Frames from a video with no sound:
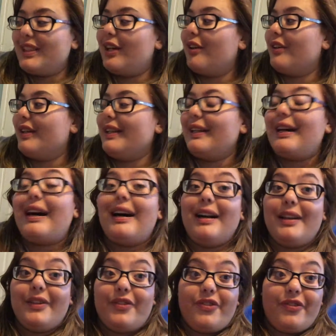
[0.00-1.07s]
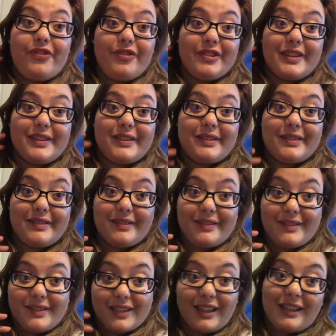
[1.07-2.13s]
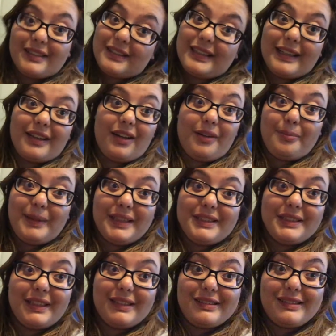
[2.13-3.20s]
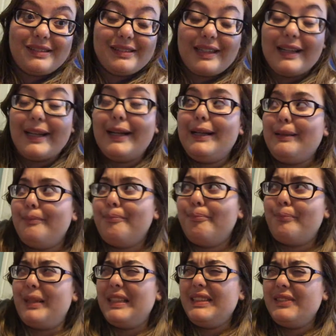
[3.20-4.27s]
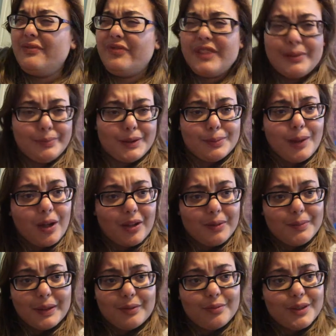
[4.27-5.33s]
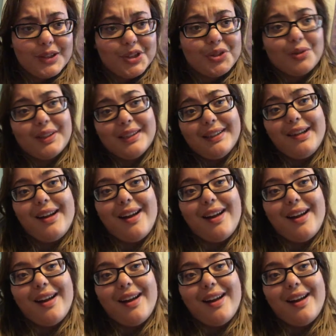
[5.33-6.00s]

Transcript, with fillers: Already, I've got that off my chest and I might film tomorrow, I'm not really sure.